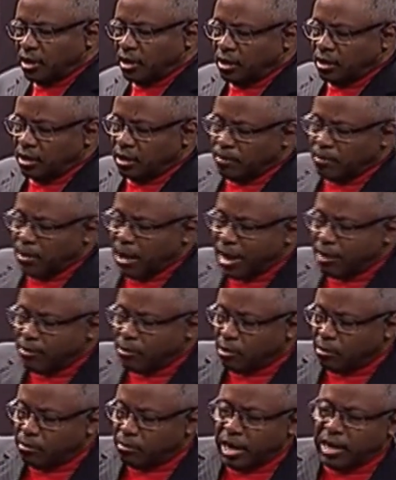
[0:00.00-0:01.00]
the
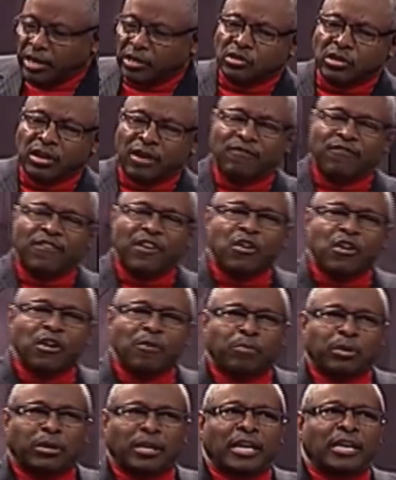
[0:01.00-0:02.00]
Bible makes a very
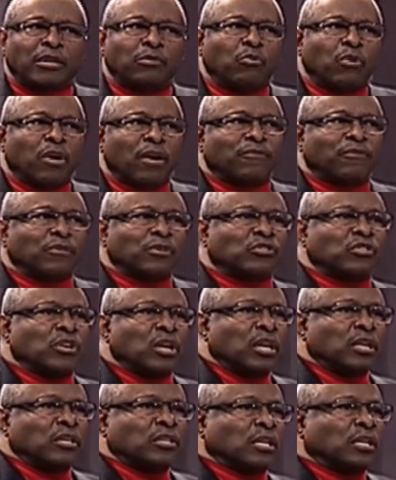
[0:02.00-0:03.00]
plain reference
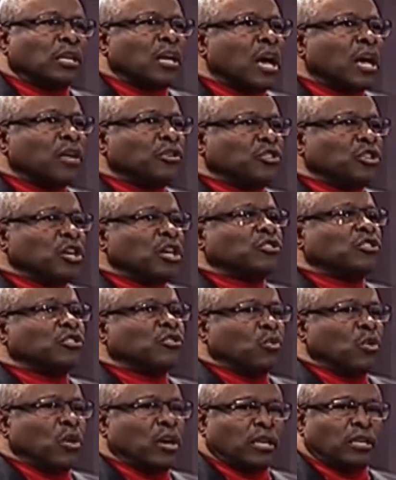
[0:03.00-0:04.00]
to God judges
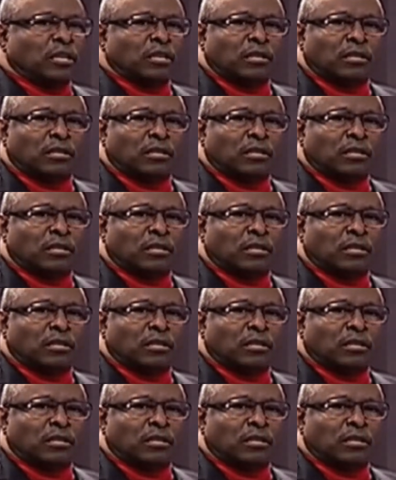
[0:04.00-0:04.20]
what?